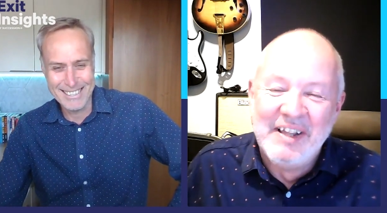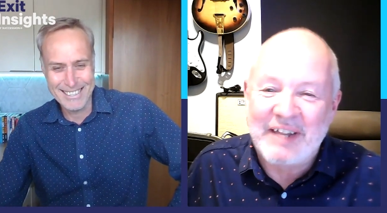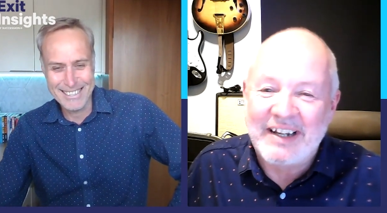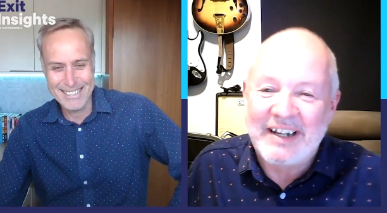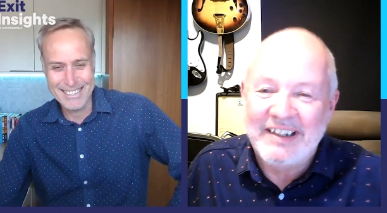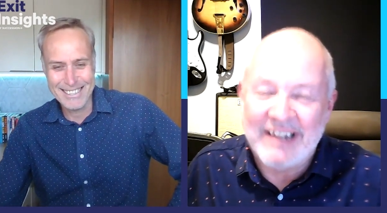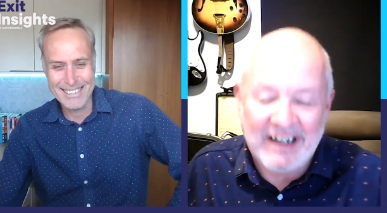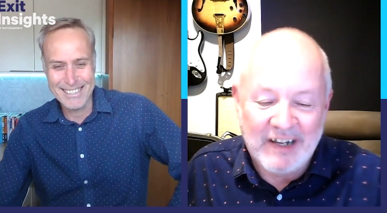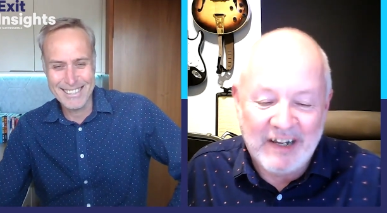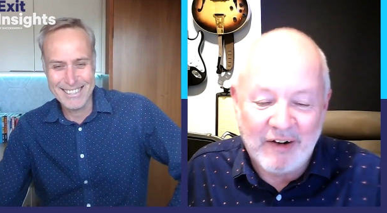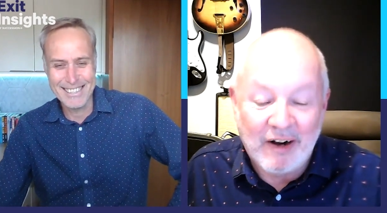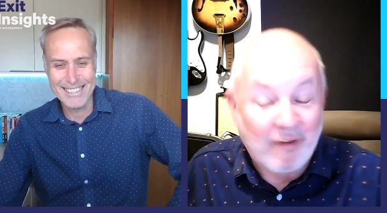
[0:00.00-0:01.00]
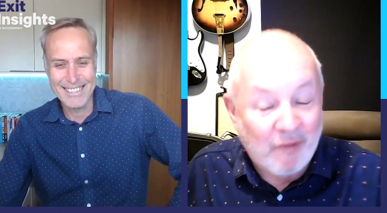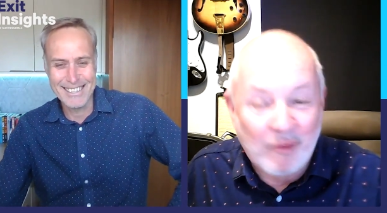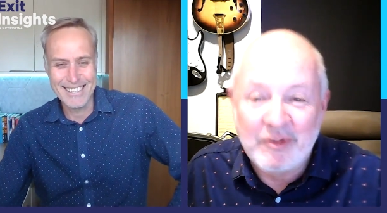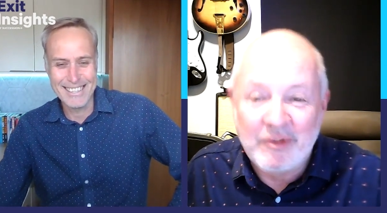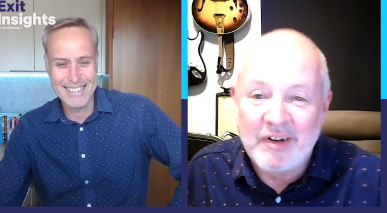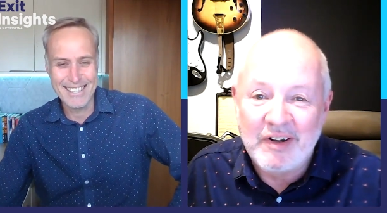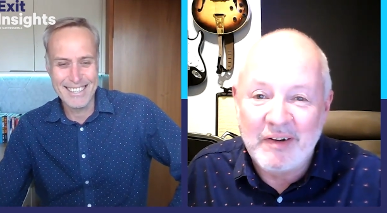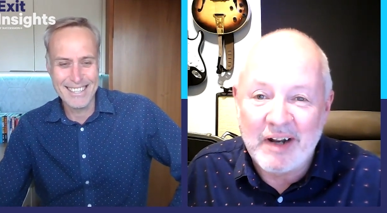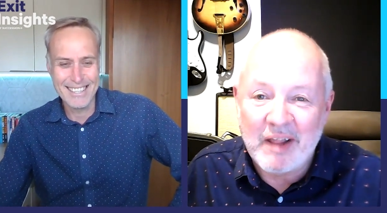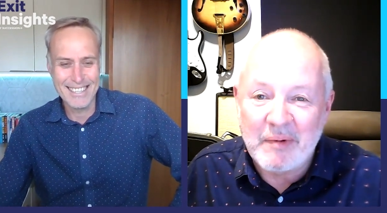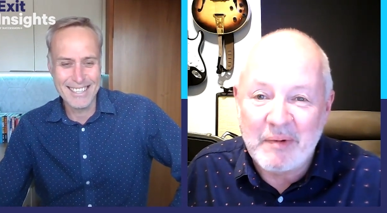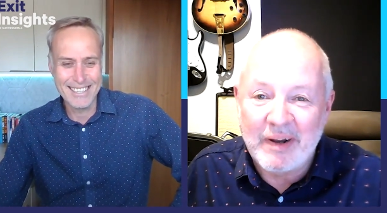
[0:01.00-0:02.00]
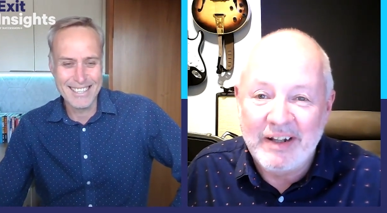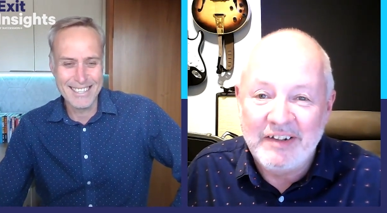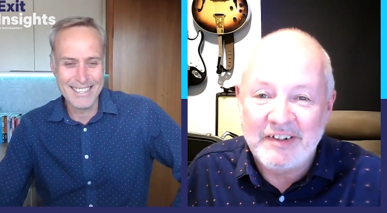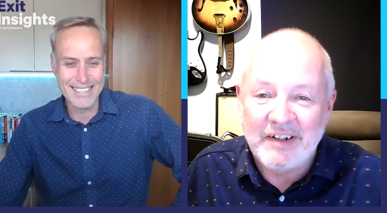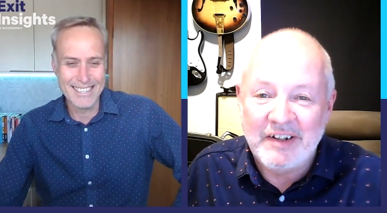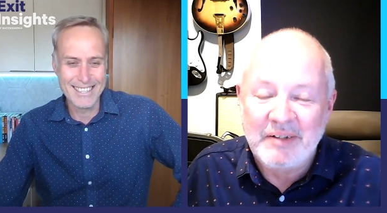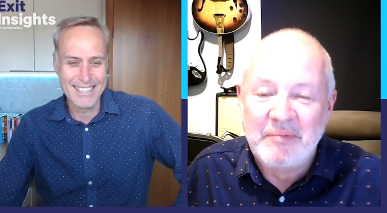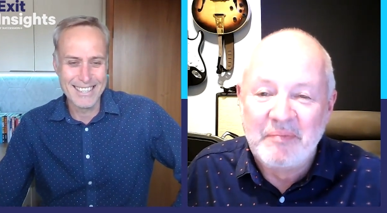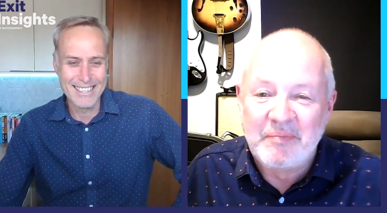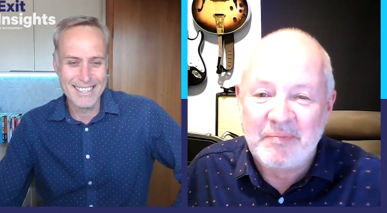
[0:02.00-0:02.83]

Speaker 1: but thank, thank you. I look forward to doing another one of these soon.